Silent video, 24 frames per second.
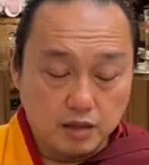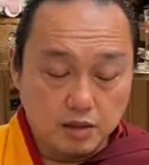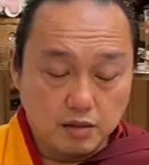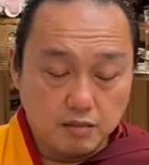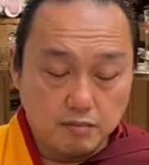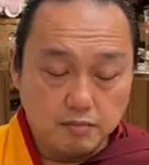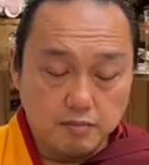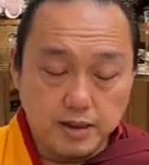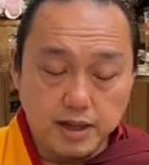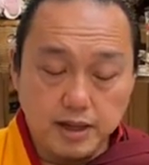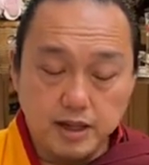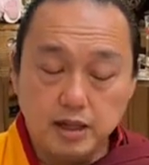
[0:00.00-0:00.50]

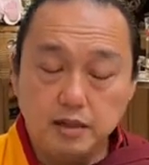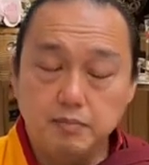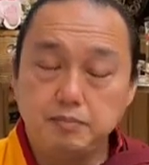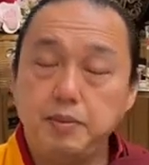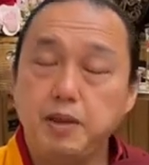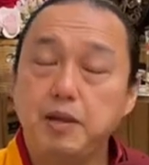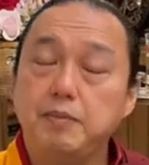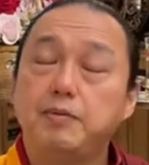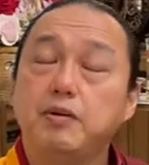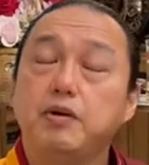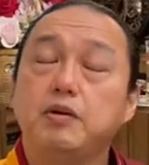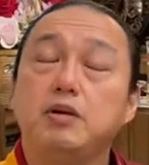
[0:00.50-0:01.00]
Many
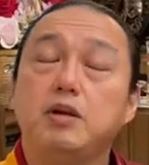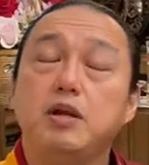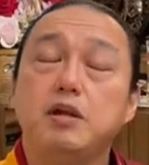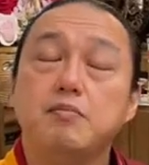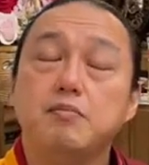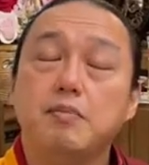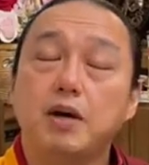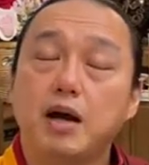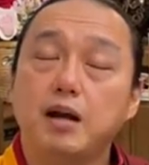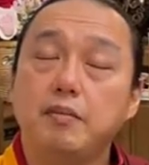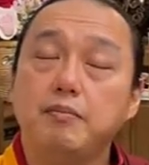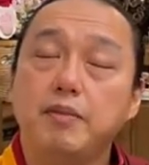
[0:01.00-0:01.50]
people
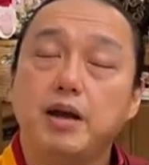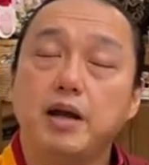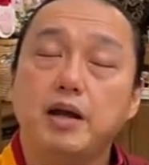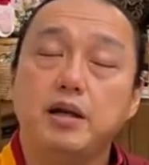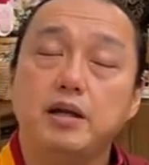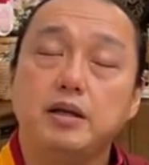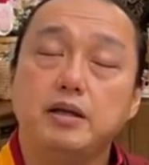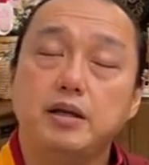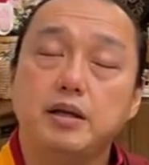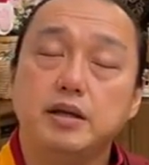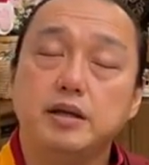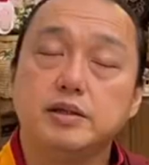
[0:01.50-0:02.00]
demand many
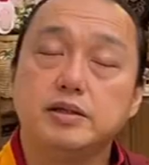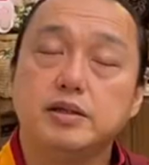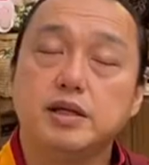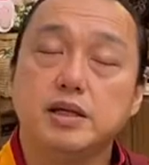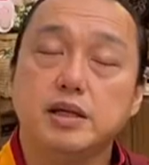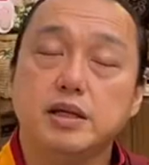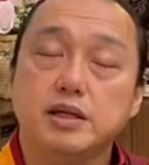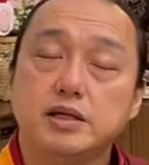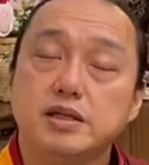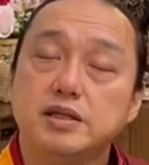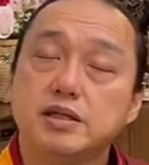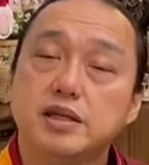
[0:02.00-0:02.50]
things at
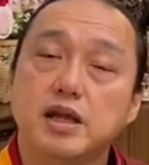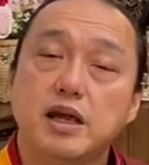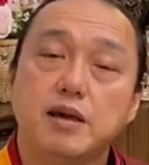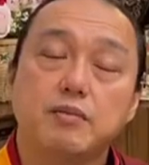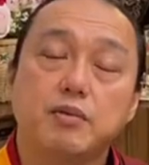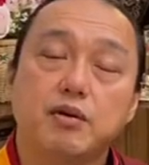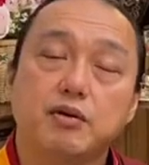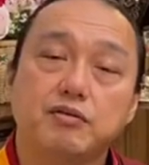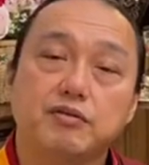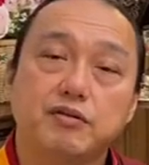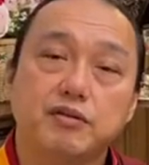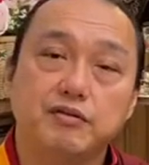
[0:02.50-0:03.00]
the snap
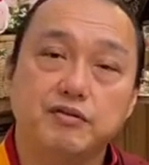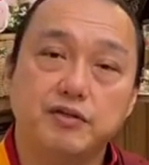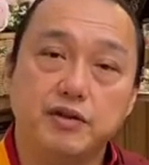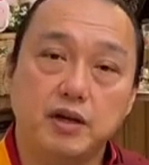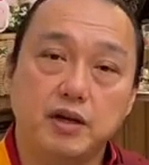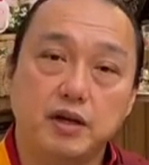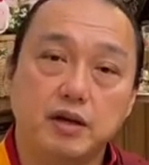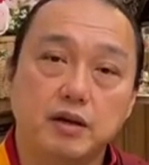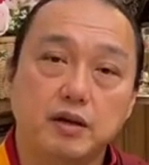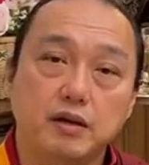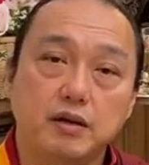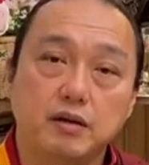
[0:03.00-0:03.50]
of a
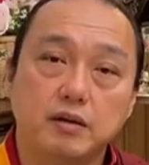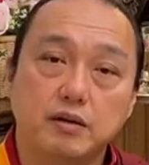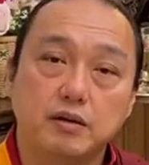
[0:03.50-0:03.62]
finger.